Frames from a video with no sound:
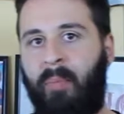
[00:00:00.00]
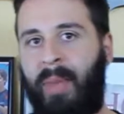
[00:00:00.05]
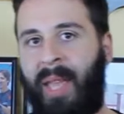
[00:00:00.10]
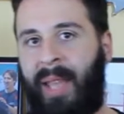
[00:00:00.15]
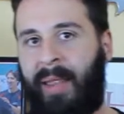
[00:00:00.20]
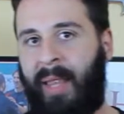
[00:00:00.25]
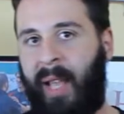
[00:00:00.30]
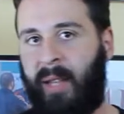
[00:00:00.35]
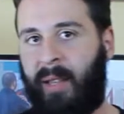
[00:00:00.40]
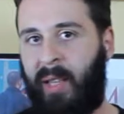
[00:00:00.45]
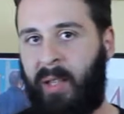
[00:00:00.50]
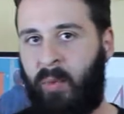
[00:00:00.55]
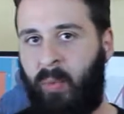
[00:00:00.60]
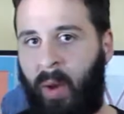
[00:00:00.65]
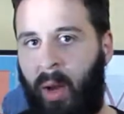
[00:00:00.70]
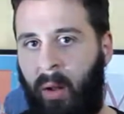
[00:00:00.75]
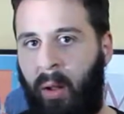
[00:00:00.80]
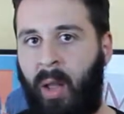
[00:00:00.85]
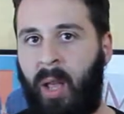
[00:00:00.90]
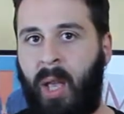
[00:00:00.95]
be attacked as
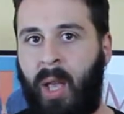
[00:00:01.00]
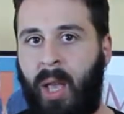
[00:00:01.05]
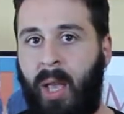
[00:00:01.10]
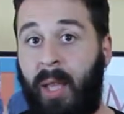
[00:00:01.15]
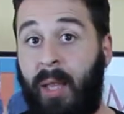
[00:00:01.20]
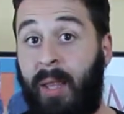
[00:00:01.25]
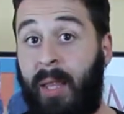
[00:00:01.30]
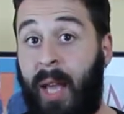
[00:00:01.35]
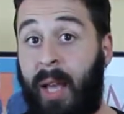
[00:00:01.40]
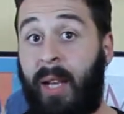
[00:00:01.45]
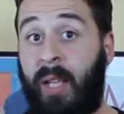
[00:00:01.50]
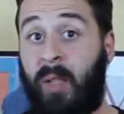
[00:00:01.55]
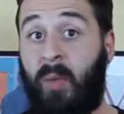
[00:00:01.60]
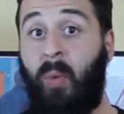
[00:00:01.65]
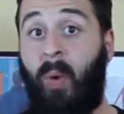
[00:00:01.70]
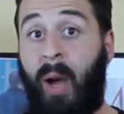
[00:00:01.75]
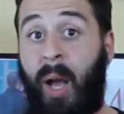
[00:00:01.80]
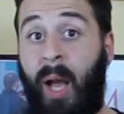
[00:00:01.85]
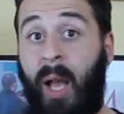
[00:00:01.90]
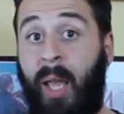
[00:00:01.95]
well. That is
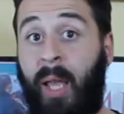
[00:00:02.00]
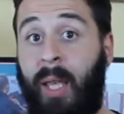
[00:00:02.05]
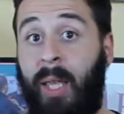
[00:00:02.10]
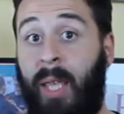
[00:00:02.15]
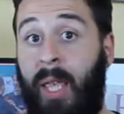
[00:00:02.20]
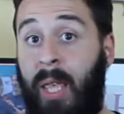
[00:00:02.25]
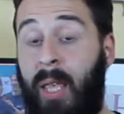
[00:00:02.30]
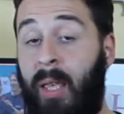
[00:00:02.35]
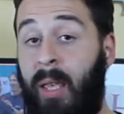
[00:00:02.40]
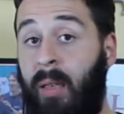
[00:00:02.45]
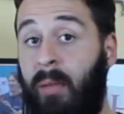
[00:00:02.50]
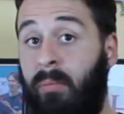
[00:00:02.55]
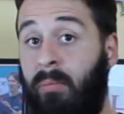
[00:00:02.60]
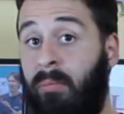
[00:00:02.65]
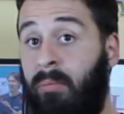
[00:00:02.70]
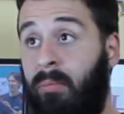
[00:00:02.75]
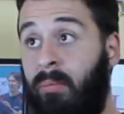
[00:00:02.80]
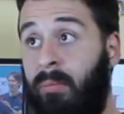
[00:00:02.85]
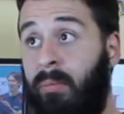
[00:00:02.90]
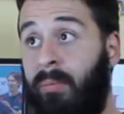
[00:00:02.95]
why
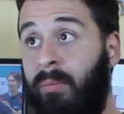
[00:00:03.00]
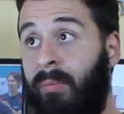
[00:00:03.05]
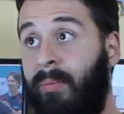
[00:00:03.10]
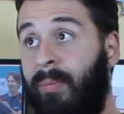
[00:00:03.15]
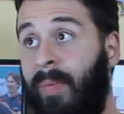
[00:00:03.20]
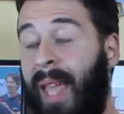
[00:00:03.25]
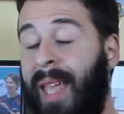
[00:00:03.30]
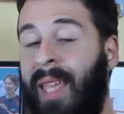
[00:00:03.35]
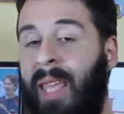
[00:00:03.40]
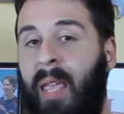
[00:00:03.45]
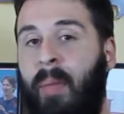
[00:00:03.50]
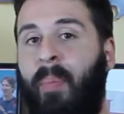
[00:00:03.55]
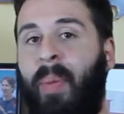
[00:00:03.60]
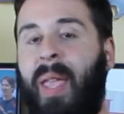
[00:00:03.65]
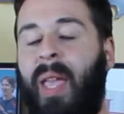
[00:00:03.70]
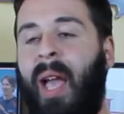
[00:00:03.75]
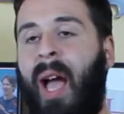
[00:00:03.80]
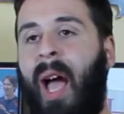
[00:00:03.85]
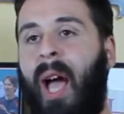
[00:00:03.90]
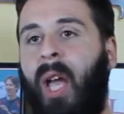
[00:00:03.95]

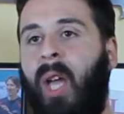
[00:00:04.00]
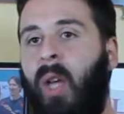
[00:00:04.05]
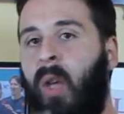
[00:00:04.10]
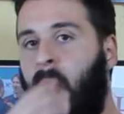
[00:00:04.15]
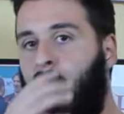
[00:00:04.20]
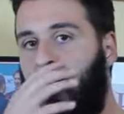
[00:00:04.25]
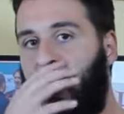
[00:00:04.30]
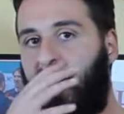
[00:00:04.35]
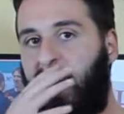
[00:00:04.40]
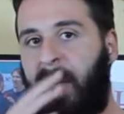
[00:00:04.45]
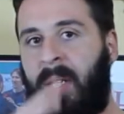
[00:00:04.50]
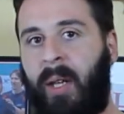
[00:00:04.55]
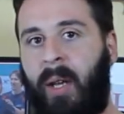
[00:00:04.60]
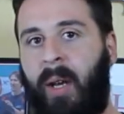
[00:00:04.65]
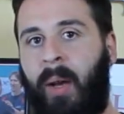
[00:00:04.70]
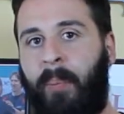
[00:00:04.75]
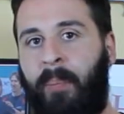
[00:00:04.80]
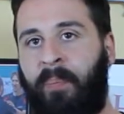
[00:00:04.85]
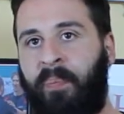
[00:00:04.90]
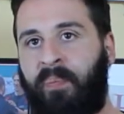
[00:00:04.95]
keeping a good
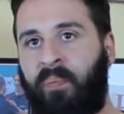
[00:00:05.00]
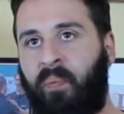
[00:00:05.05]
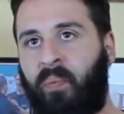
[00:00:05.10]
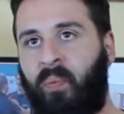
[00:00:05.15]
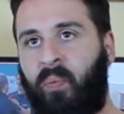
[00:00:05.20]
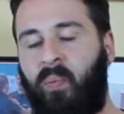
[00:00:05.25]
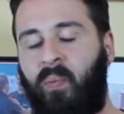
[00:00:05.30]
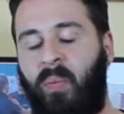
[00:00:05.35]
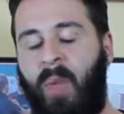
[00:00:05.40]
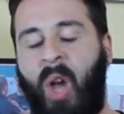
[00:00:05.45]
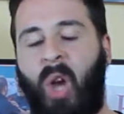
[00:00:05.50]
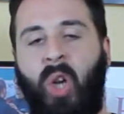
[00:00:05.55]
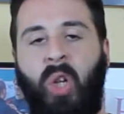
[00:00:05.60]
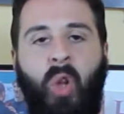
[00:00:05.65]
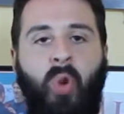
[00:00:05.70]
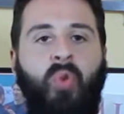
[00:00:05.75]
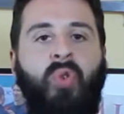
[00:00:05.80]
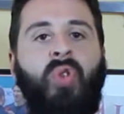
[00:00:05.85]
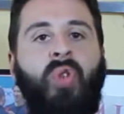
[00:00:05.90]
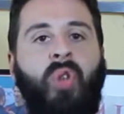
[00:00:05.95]

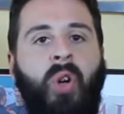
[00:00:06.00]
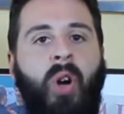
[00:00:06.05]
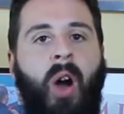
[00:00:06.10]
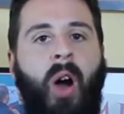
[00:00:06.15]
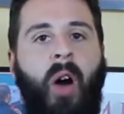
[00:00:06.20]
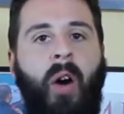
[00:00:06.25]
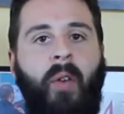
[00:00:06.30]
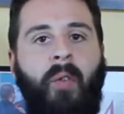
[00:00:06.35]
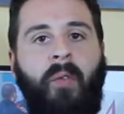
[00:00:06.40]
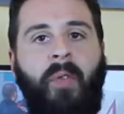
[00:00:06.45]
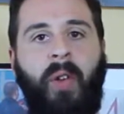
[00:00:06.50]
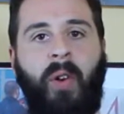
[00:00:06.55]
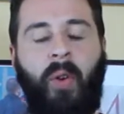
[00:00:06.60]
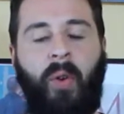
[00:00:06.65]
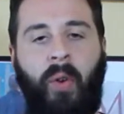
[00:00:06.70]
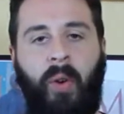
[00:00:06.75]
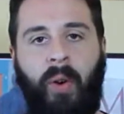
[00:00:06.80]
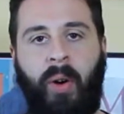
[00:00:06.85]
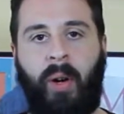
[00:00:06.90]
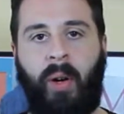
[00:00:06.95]
closure of
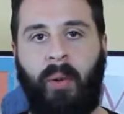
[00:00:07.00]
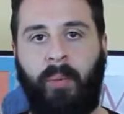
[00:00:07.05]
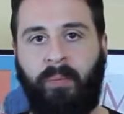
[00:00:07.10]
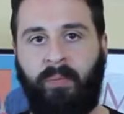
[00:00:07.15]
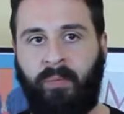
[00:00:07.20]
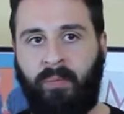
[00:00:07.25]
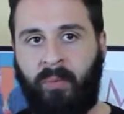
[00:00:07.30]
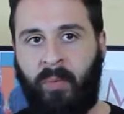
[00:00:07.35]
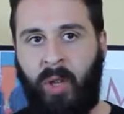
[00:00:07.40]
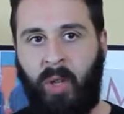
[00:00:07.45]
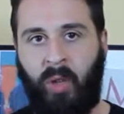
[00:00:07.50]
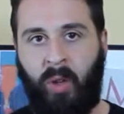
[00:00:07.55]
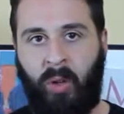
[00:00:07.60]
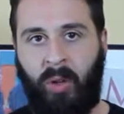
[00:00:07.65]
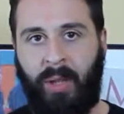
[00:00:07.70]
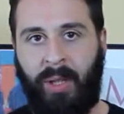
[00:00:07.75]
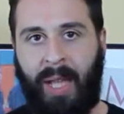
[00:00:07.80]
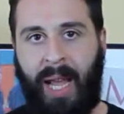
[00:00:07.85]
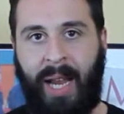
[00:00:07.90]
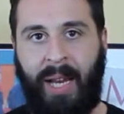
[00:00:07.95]
your,
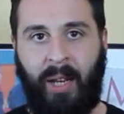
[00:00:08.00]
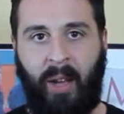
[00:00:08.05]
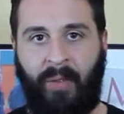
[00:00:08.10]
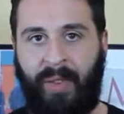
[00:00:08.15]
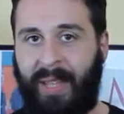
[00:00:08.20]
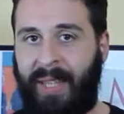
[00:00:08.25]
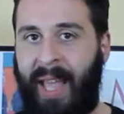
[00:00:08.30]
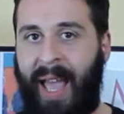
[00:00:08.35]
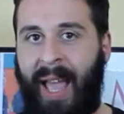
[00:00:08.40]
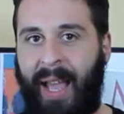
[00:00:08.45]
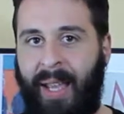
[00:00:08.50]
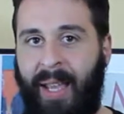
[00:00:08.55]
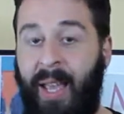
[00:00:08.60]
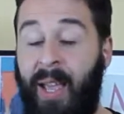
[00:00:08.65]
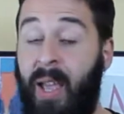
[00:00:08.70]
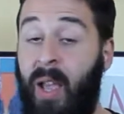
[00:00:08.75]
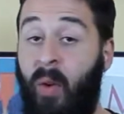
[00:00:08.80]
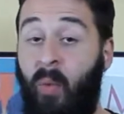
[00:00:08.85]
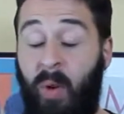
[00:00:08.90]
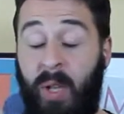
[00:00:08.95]
line of attack
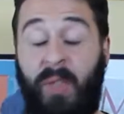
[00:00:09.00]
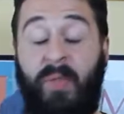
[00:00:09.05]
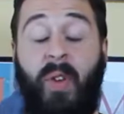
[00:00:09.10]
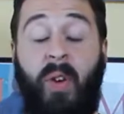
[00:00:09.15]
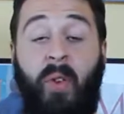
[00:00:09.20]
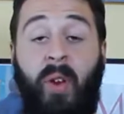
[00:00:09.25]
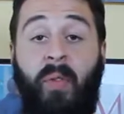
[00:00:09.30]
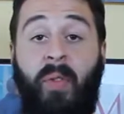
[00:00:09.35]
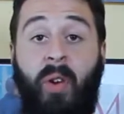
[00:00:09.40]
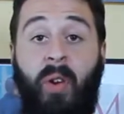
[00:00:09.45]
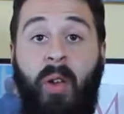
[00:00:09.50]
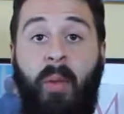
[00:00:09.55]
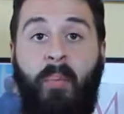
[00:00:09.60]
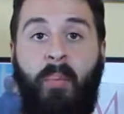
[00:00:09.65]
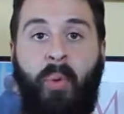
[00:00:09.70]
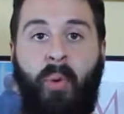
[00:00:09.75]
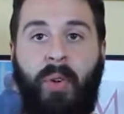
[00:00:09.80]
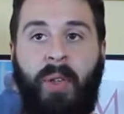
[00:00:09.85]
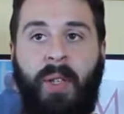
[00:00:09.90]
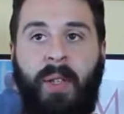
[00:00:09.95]
was very, very
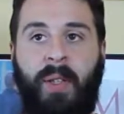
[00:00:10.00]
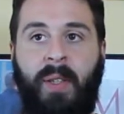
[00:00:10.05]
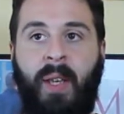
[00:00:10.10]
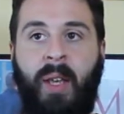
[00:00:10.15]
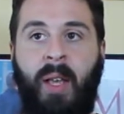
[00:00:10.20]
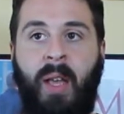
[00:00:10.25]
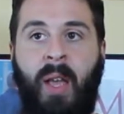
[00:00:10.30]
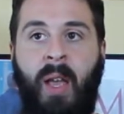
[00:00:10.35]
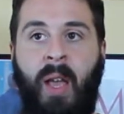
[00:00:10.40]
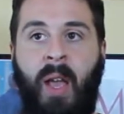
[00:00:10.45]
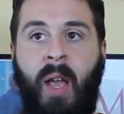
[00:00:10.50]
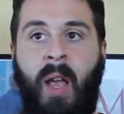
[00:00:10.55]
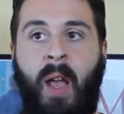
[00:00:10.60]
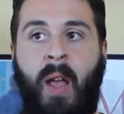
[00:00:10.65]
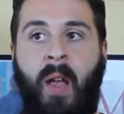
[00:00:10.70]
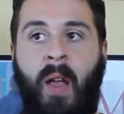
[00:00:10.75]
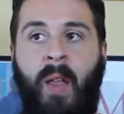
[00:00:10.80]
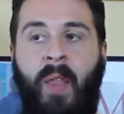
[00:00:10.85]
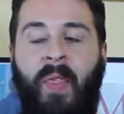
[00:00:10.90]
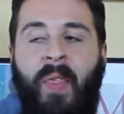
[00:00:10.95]
important.
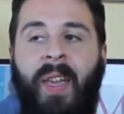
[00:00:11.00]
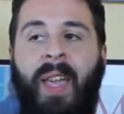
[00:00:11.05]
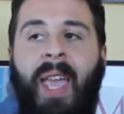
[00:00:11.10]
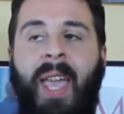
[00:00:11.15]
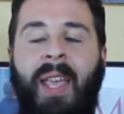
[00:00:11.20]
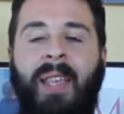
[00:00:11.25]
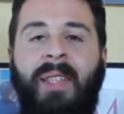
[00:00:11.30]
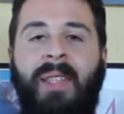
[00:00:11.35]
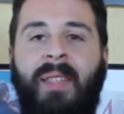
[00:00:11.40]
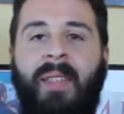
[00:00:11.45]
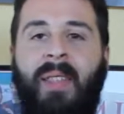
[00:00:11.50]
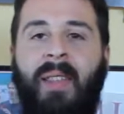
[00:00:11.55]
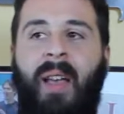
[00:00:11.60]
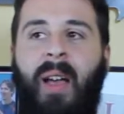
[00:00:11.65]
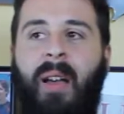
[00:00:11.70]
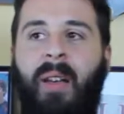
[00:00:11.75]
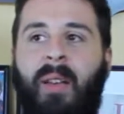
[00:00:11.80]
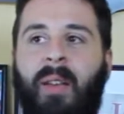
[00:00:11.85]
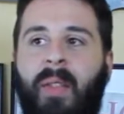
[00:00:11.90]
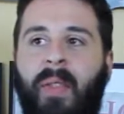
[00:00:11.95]
In that case,
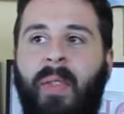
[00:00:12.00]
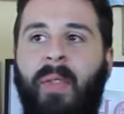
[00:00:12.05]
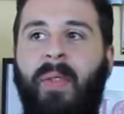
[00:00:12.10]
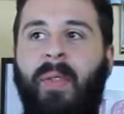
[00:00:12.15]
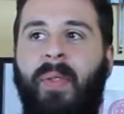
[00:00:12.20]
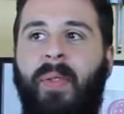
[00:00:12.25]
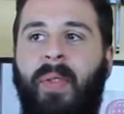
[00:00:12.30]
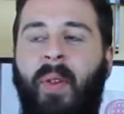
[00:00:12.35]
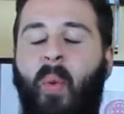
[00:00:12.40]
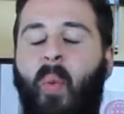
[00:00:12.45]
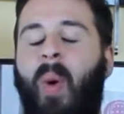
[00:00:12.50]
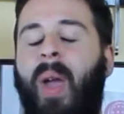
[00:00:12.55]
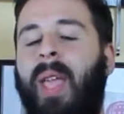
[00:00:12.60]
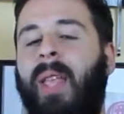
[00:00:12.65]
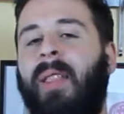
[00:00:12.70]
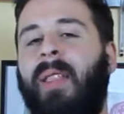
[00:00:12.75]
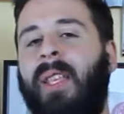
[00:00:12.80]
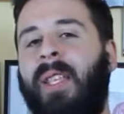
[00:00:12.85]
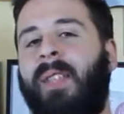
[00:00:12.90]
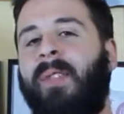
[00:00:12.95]
the way
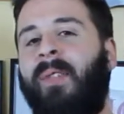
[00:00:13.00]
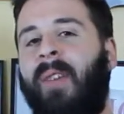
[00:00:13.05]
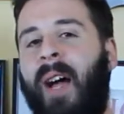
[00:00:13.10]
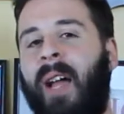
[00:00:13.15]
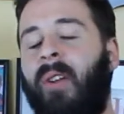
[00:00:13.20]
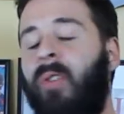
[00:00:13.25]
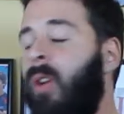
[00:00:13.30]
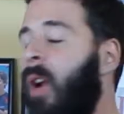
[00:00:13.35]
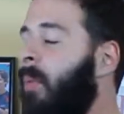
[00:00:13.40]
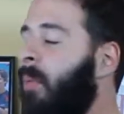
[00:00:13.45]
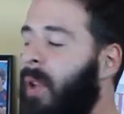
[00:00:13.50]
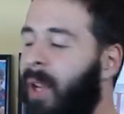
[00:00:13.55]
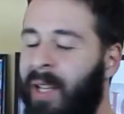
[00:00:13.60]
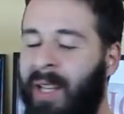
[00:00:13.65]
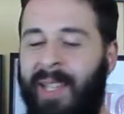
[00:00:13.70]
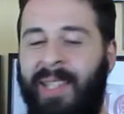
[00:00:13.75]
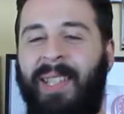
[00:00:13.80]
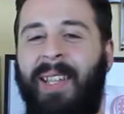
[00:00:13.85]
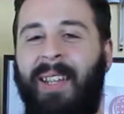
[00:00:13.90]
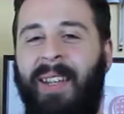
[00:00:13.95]
this fighter, I'm not
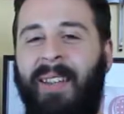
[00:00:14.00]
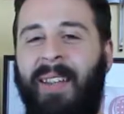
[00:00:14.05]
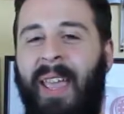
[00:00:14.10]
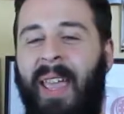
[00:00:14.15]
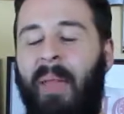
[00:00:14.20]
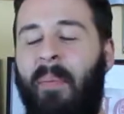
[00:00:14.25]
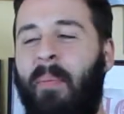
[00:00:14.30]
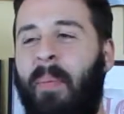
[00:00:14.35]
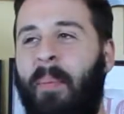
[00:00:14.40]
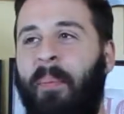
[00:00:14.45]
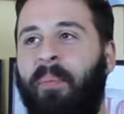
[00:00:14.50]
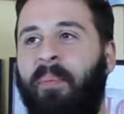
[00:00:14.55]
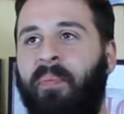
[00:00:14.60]
gonna say the name,